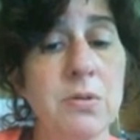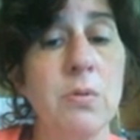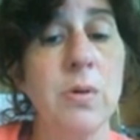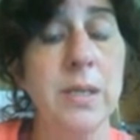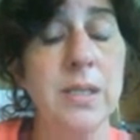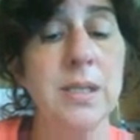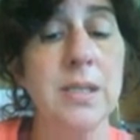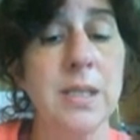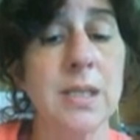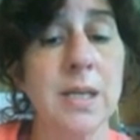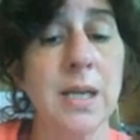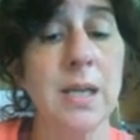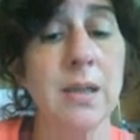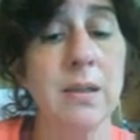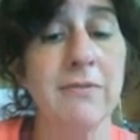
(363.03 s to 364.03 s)
going to
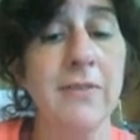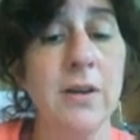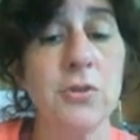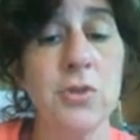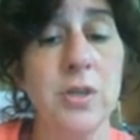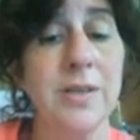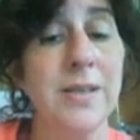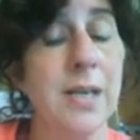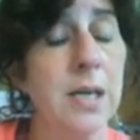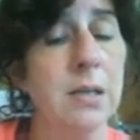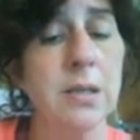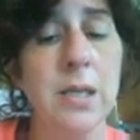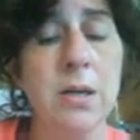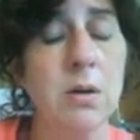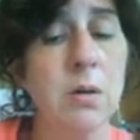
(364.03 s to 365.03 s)
dictate the function. Now
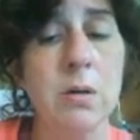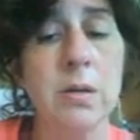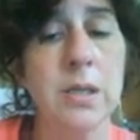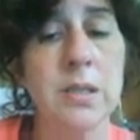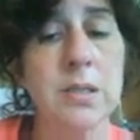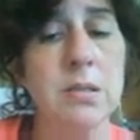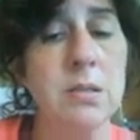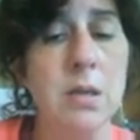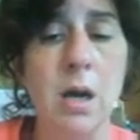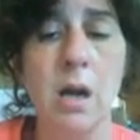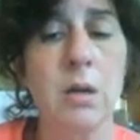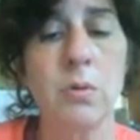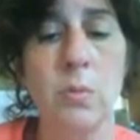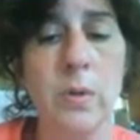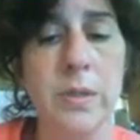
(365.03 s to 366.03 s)
that heart is
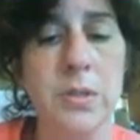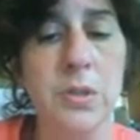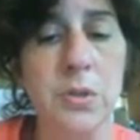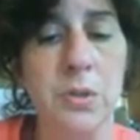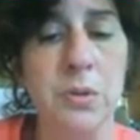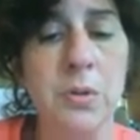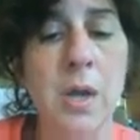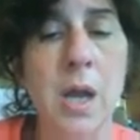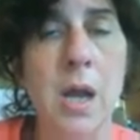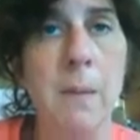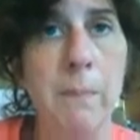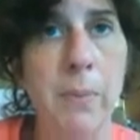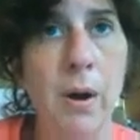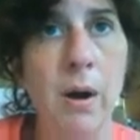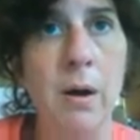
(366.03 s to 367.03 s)
not going to
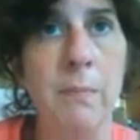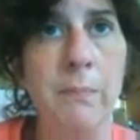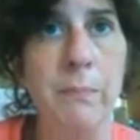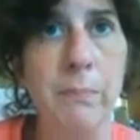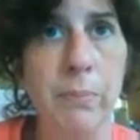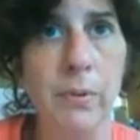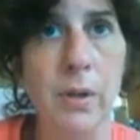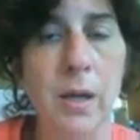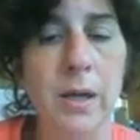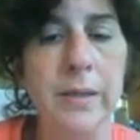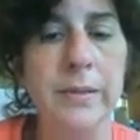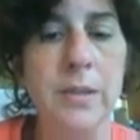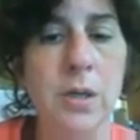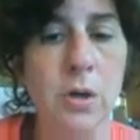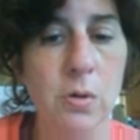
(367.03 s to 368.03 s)
pump
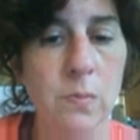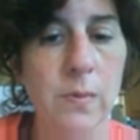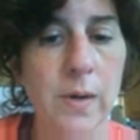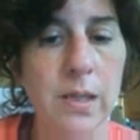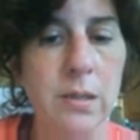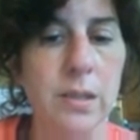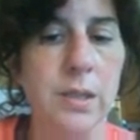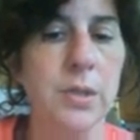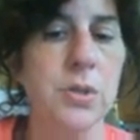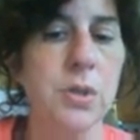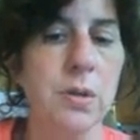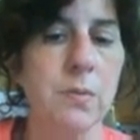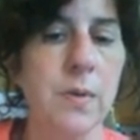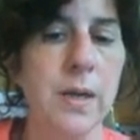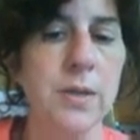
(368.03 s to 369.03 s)
blood correctly to
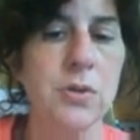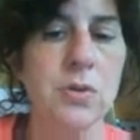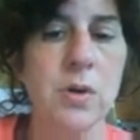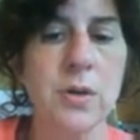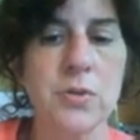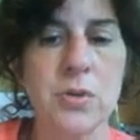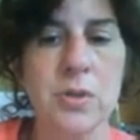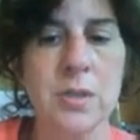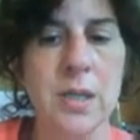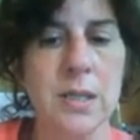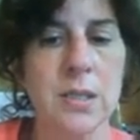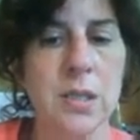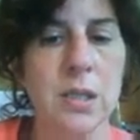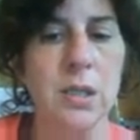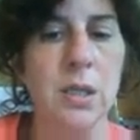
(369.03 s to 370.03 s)
the right structures,
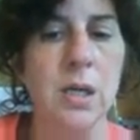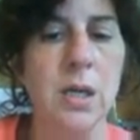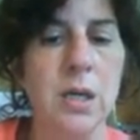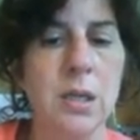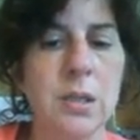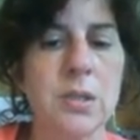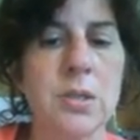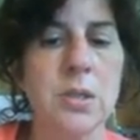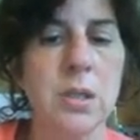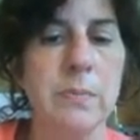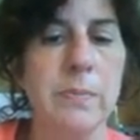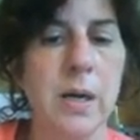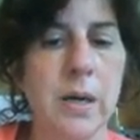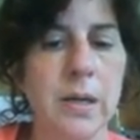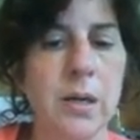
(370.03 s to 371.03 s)
like to the lungs, to the
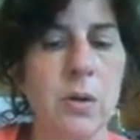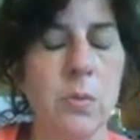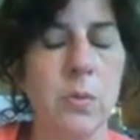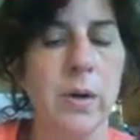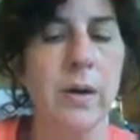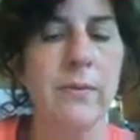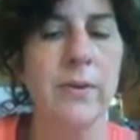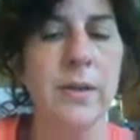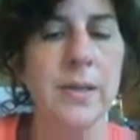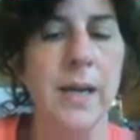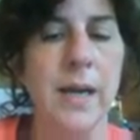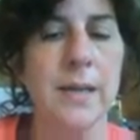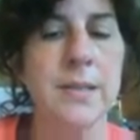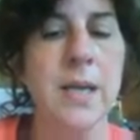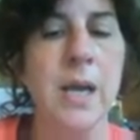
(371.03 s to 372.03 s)
body, or wherever it
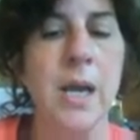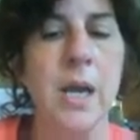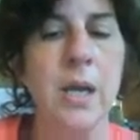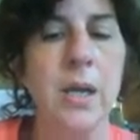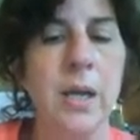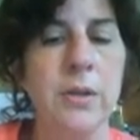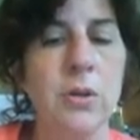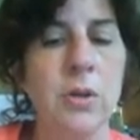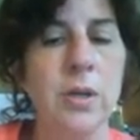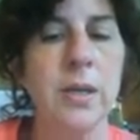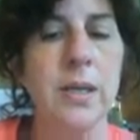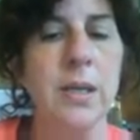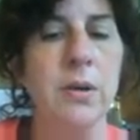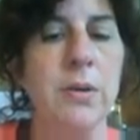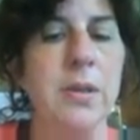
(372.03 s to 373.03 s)
has, and you're going
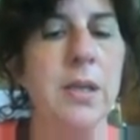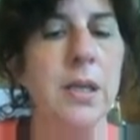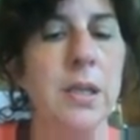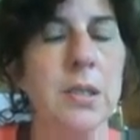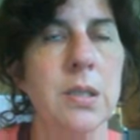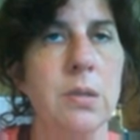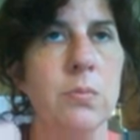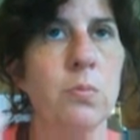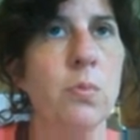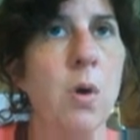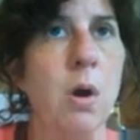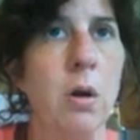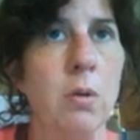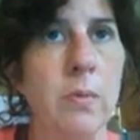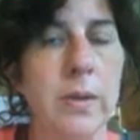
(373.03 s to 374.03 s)
to hear things
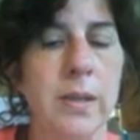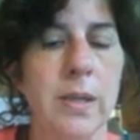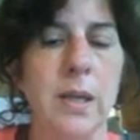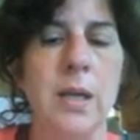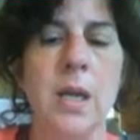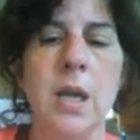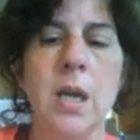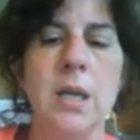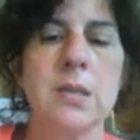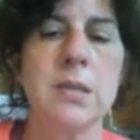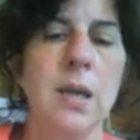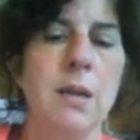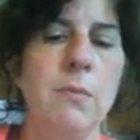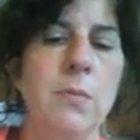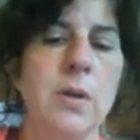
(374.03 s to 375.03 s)
wrong with it.
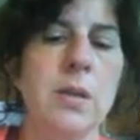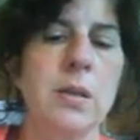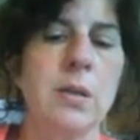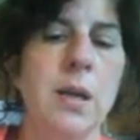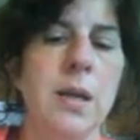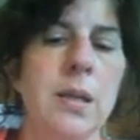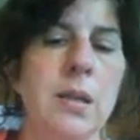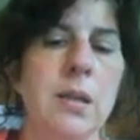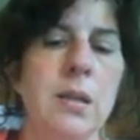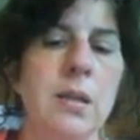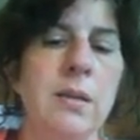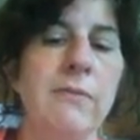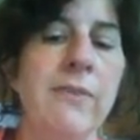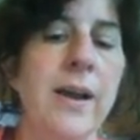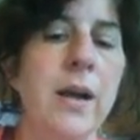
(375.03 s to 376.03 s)
Same with like
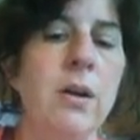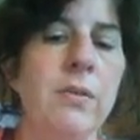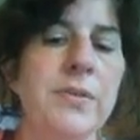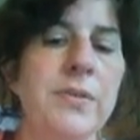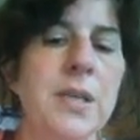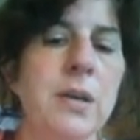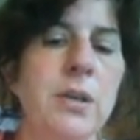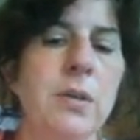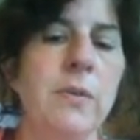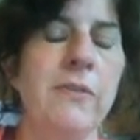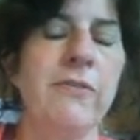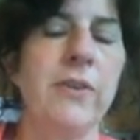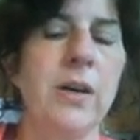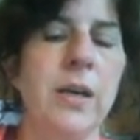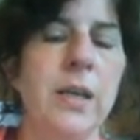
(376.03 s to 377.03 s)
the valves that you would
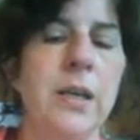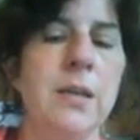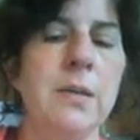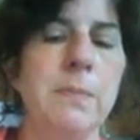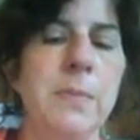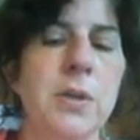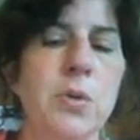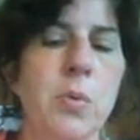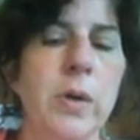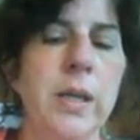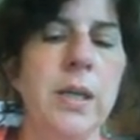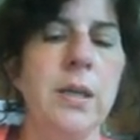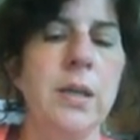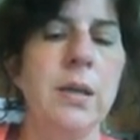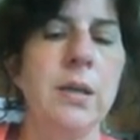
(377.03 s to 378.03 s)
find
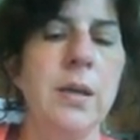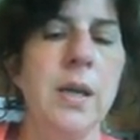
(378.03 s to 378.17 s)
between